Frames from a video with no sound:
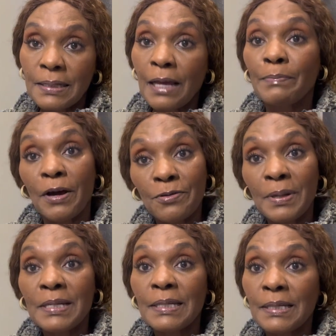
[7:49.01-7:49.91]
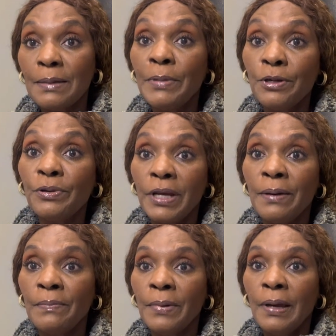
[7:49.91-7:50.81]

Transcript: That's my husband's middle name.